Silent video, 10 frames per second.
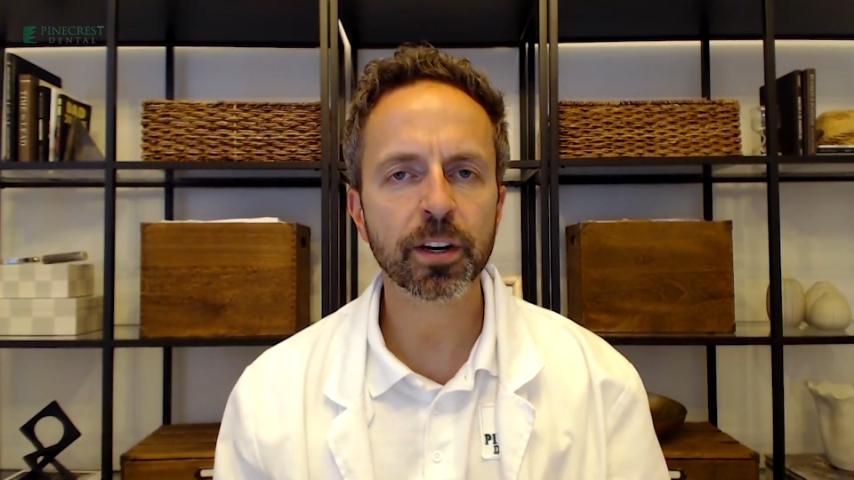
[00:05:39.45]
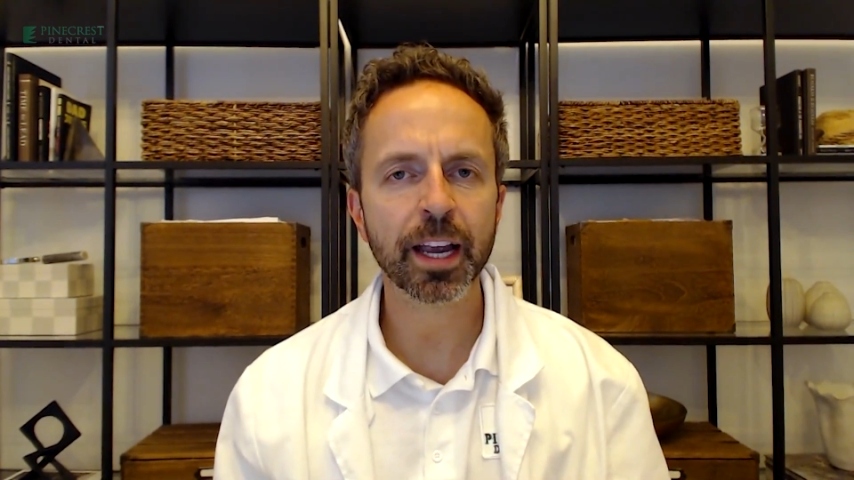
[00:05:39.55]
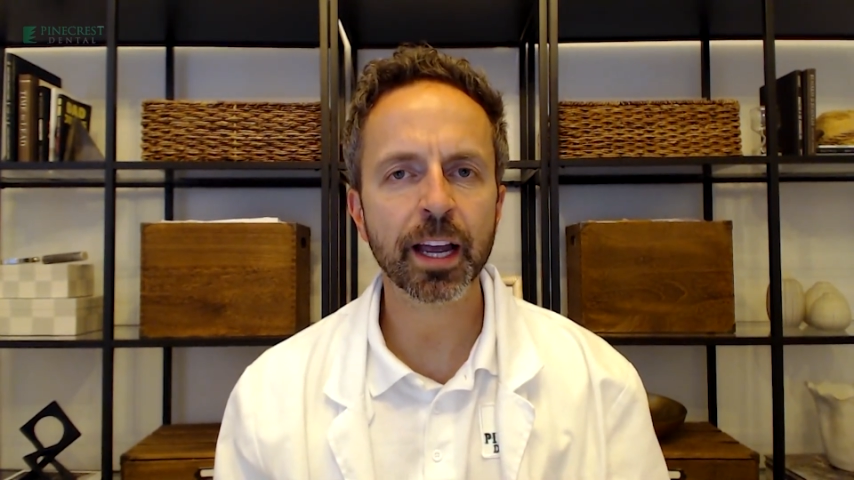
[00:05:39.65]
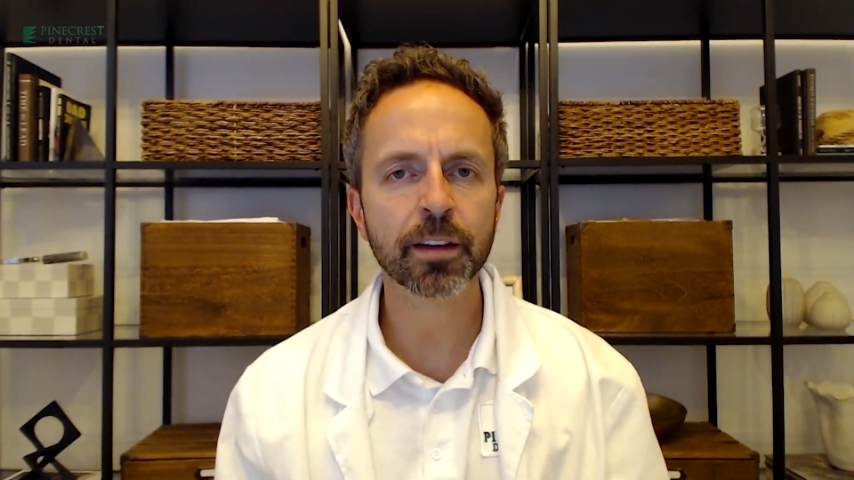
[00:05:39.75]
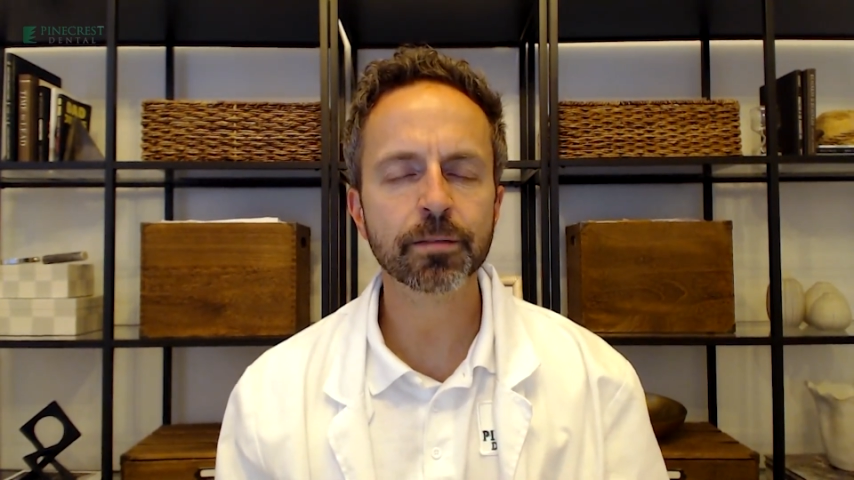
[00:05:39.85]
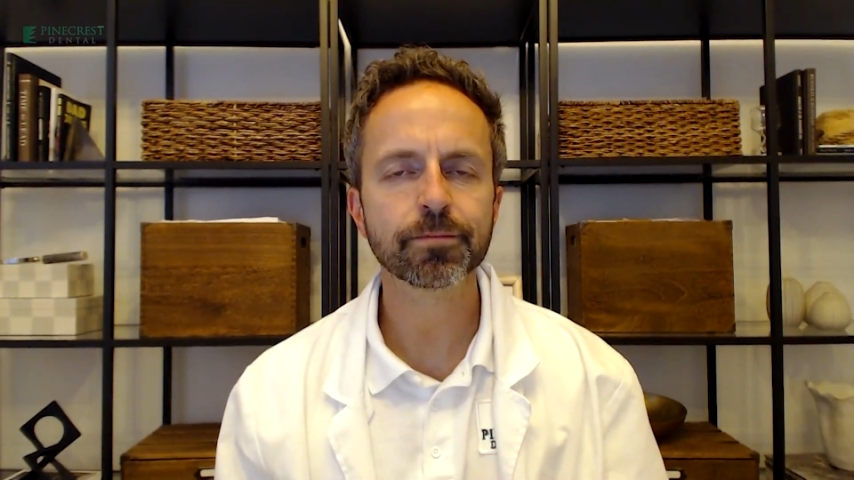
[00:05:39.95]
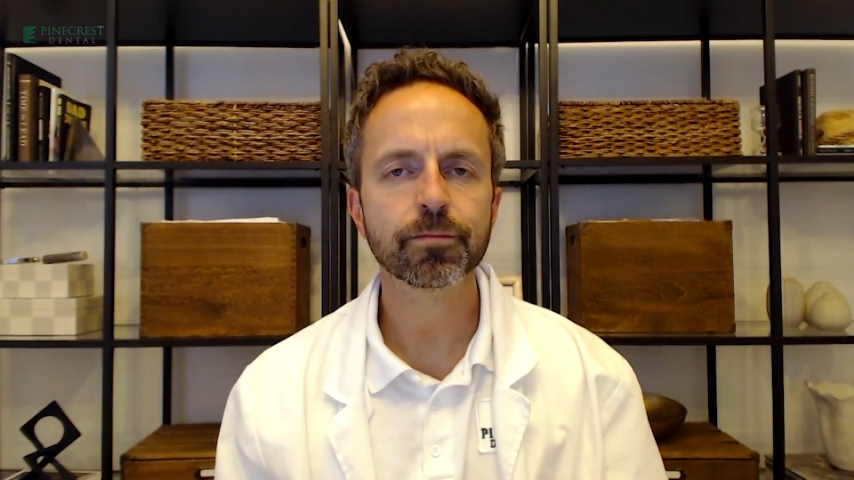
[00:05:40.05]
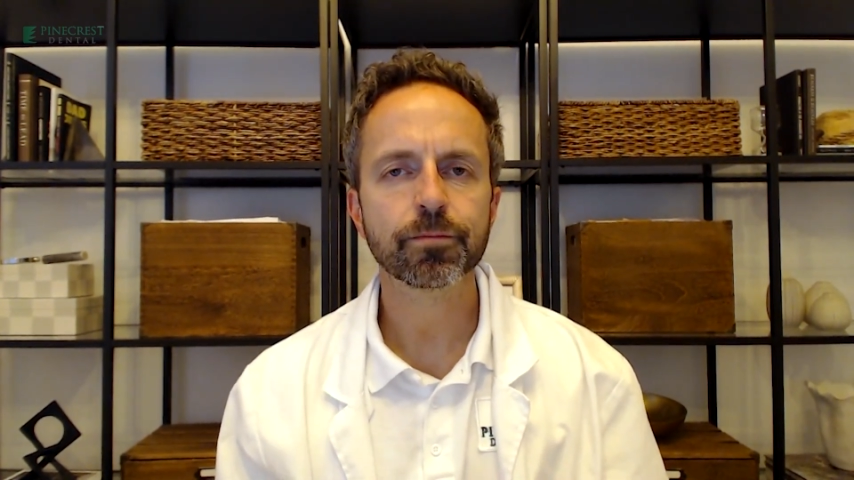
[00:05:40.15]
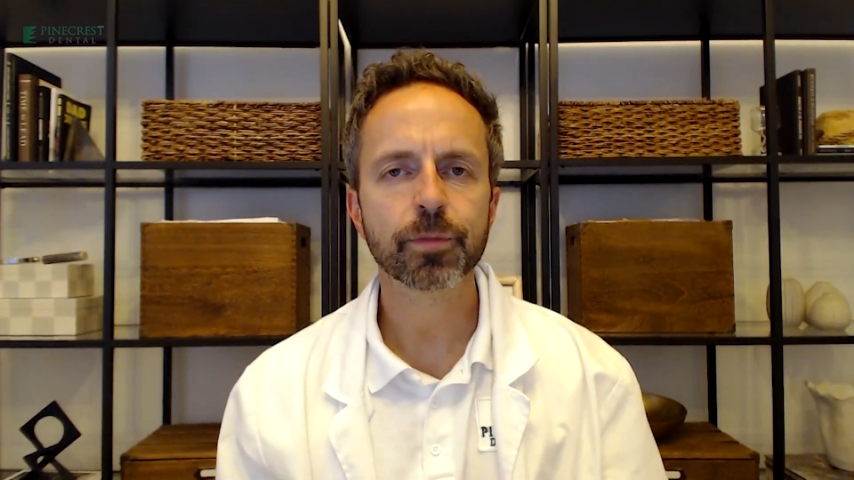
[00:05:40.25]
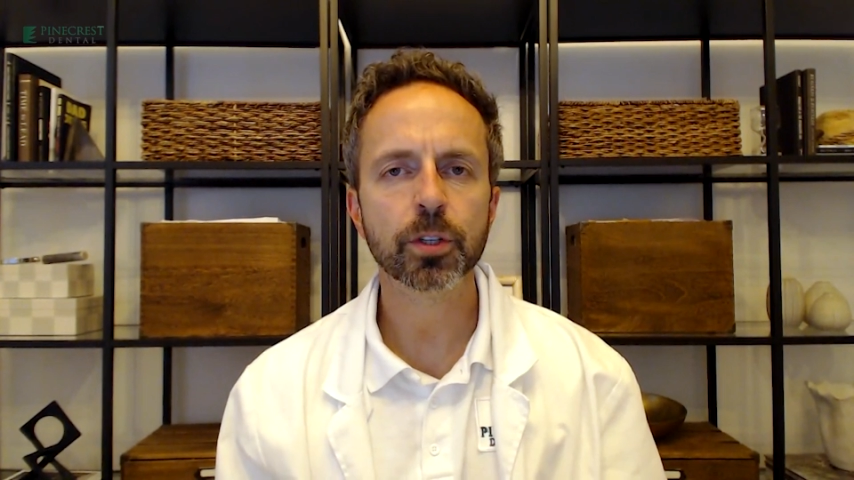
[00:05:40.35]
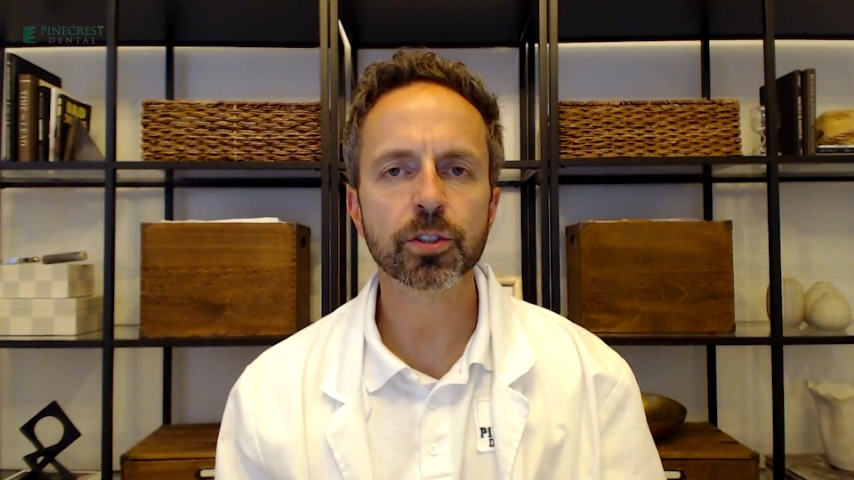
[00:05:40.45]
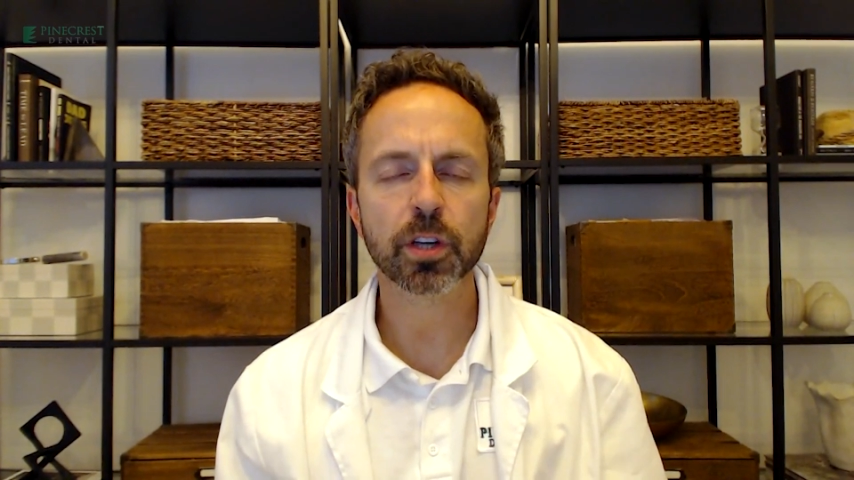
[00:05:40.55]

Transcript: And there's